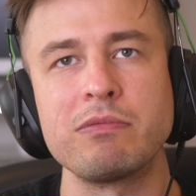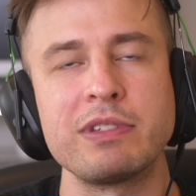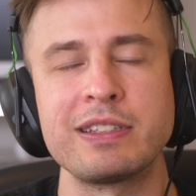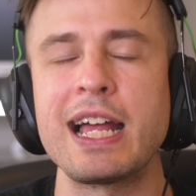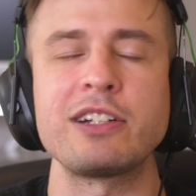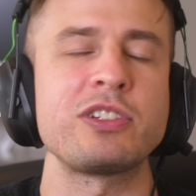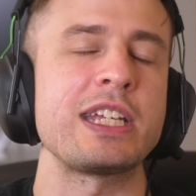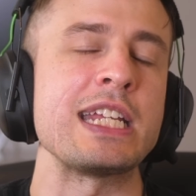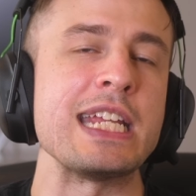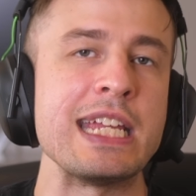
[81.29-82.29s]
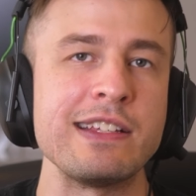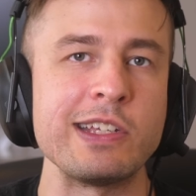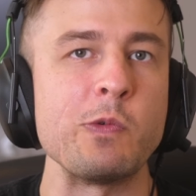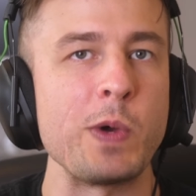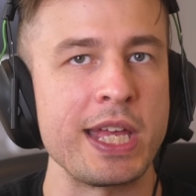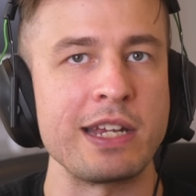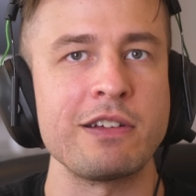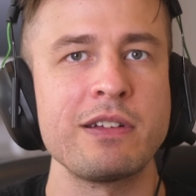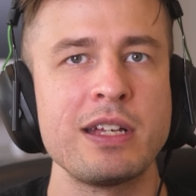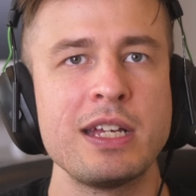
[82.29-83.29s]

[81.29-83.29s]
it's not just like an easy win.